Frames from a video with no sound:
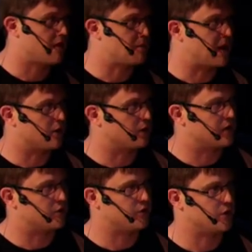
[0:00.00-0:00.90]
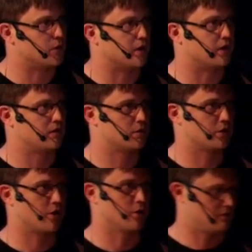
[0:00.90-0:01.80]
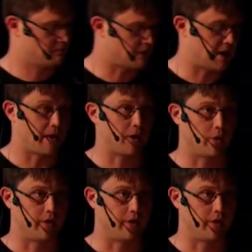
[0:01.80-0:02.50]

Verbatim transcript: for that matter, if you uh, were to go and buy my